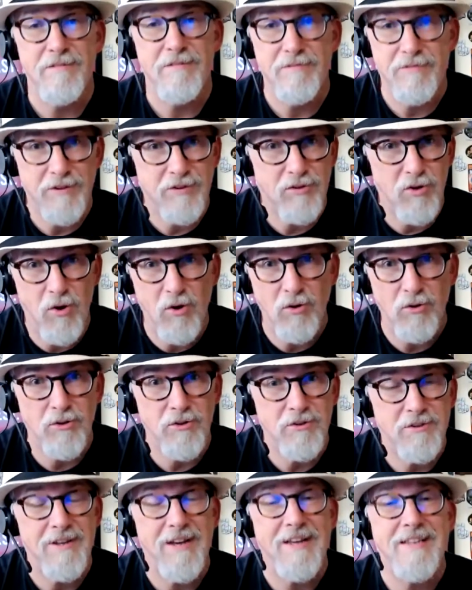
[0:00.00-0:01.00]

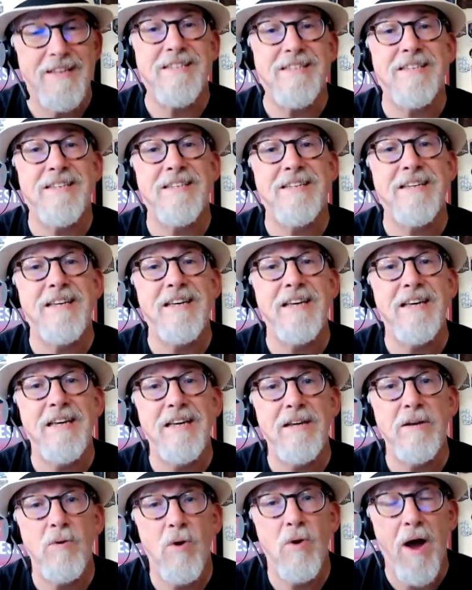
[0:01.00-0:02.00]
vitolas and
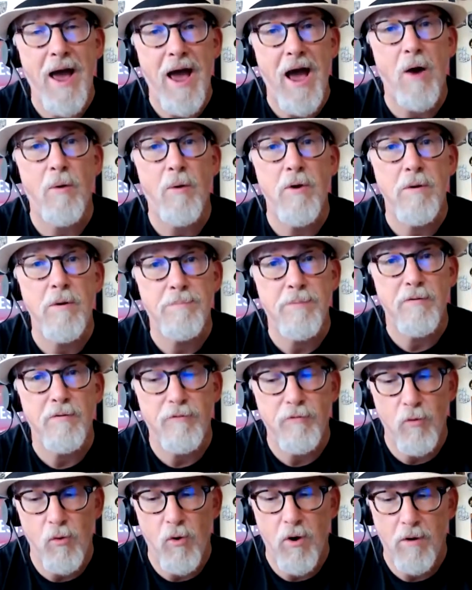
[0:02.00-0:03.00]
see how it
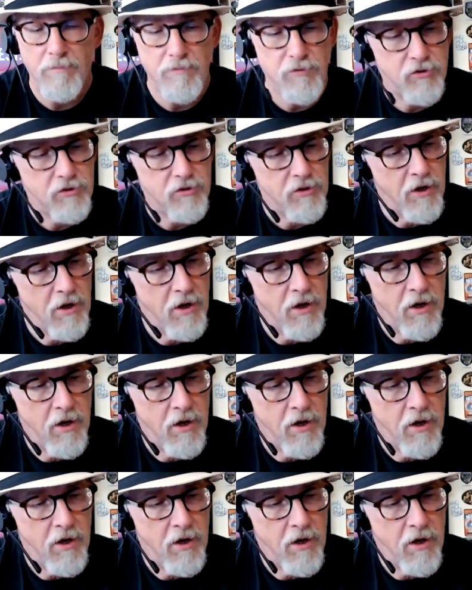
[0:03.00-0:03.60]
performs.